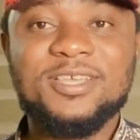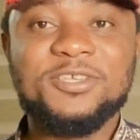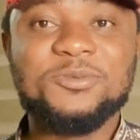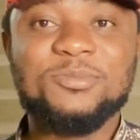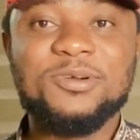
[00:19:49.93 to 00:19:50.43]

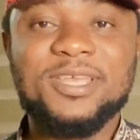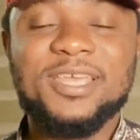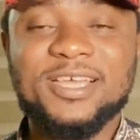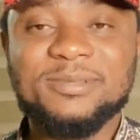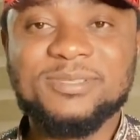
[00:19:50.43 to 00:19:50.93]
It's your boy,
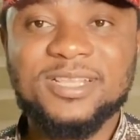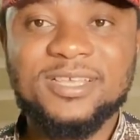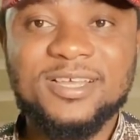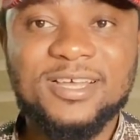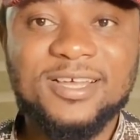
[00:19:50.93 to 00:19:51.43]

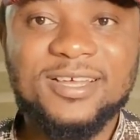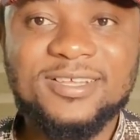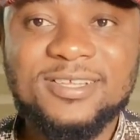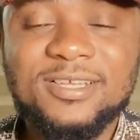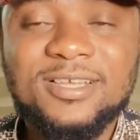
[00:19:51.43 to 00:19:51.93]
Adamslink.
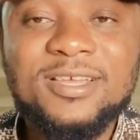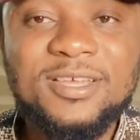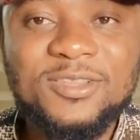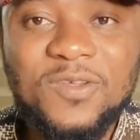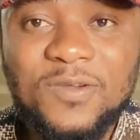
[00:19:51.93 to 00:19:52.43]

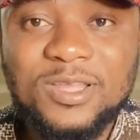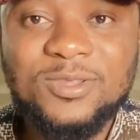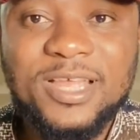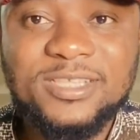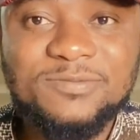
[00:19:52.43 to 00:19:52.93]
Don't forget to
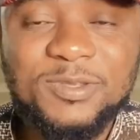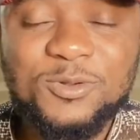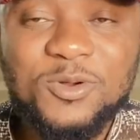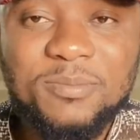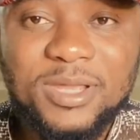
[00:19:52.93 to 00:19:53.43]
like this
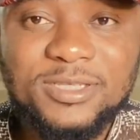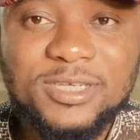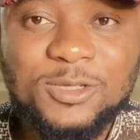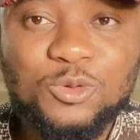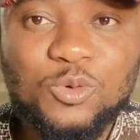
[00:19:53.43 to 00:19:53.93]
video, comment,
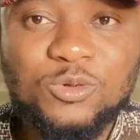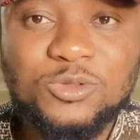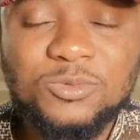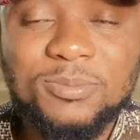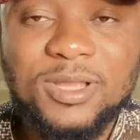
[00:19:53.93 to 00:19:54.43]
share it on all
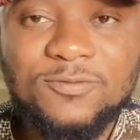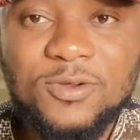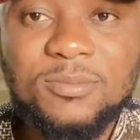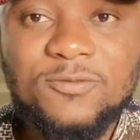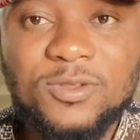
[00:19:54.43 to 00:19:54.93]
social
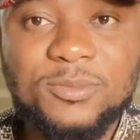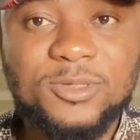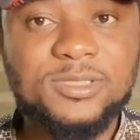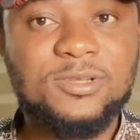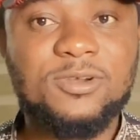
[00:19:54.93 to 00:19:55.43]
platform. Follow my
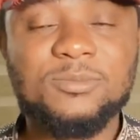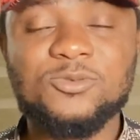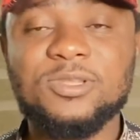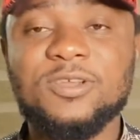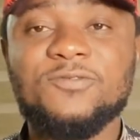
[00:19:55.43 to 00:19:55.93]
Instagram,
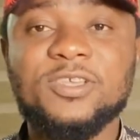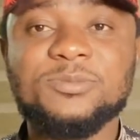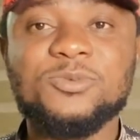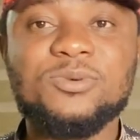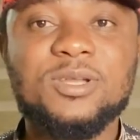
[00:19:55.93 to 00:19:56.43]
Twitter,
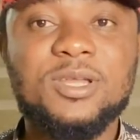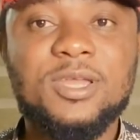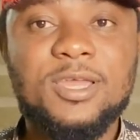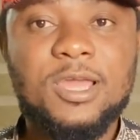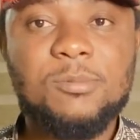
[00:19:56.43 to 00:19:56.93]
Facebook.
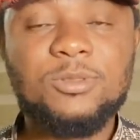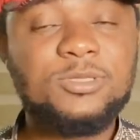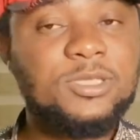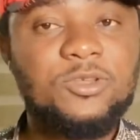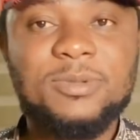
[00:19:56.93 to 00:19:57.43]
I'm going to
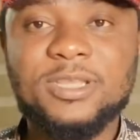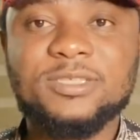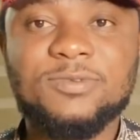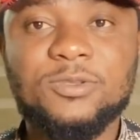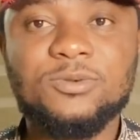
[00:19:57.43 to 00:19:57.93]
see you on my
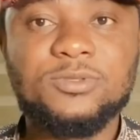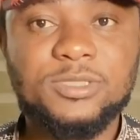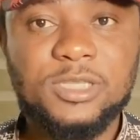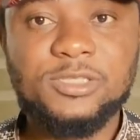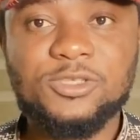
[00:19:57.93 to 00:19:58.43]
next video.
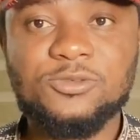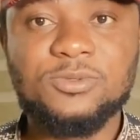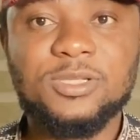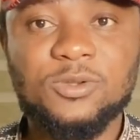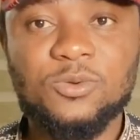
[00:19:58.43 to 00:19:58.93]
Stay
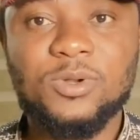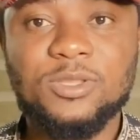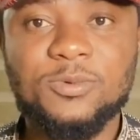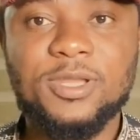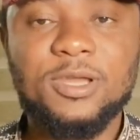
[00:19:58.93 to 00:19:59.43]
tuned and don't go
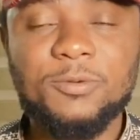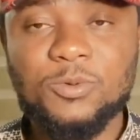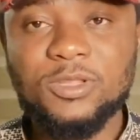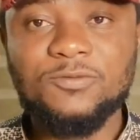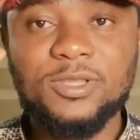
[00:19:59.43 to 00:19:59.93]
anywhere. Have a
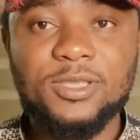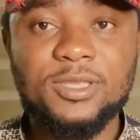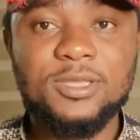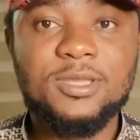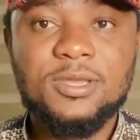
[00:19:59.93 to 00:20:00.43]
wonderful day.
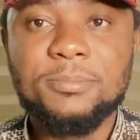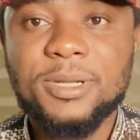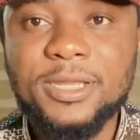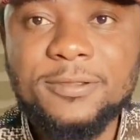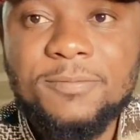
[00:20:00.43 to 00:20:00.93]

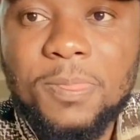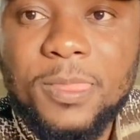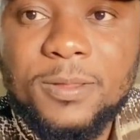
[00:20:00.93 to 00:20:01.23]
Bye.